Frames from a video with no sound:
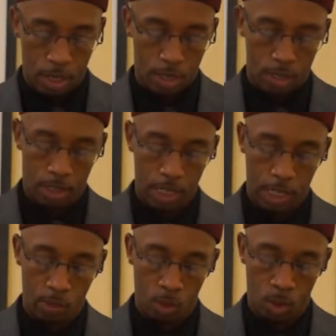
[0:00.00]
the
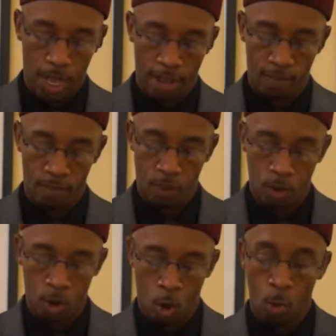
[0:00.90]
seed will have
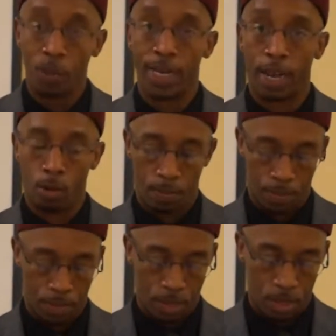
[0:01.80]
full opened out,
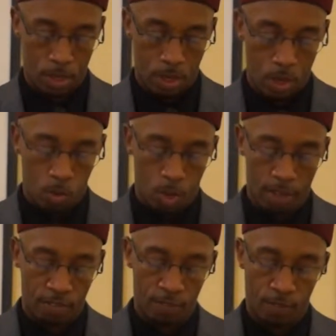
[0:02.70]
will
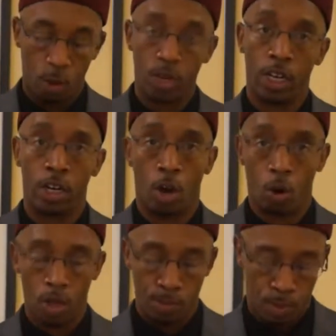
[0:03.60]
have unfolded in the
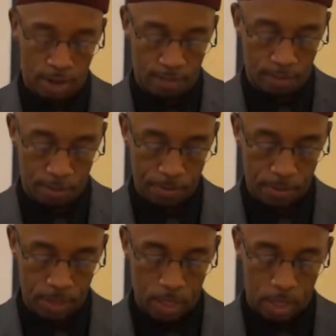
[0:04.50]
holy breath.
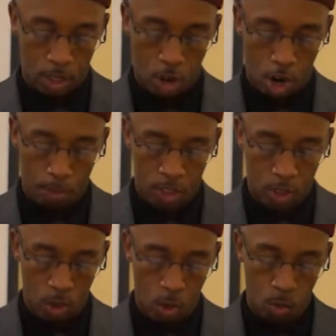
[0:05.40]
The garb of
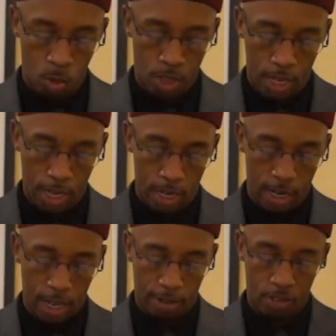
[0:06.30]
soul will
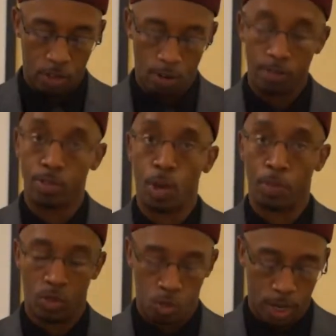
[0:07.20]
then have served its
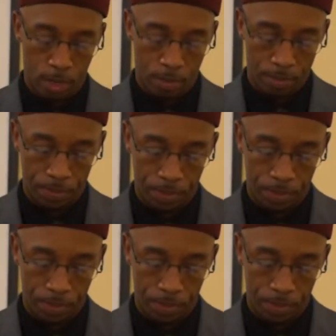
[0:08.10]
purpose well,